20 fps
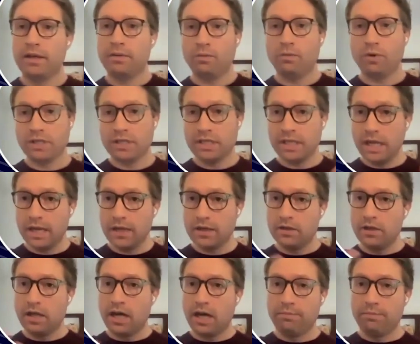we're seeing a
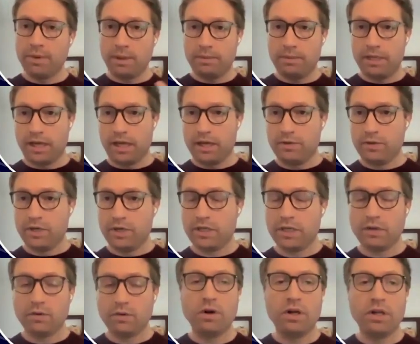lot of bubbling interest
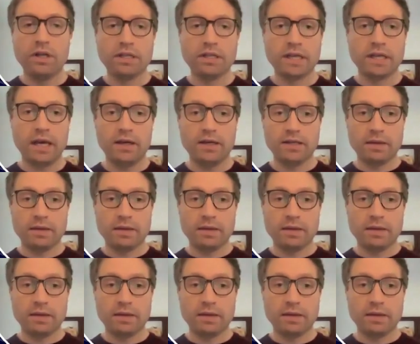in Qual-at-Scale.